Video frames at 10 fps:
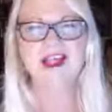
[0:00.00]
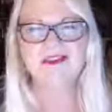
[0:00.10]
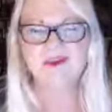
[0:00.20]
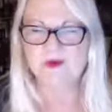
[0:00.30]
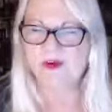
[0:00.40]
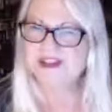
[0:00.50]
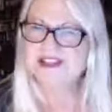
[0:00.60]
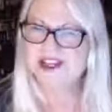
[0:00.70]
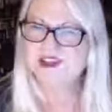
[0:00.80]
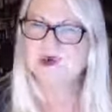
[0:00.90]
that we're going to
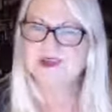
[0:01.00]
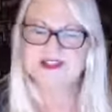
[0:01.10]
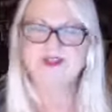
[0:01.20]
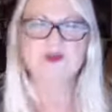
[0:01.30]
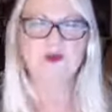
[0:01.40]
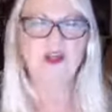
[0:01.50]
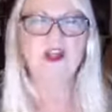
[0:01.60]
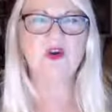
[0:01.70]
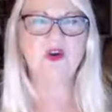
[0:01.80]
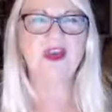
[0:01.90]
say to ourselves, we're going to
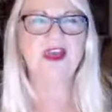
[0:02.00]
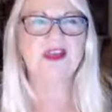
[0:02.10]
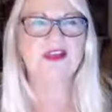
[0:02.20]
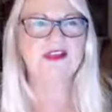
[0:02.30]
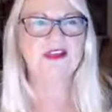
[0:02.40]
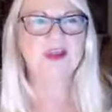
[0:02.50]
go ahead and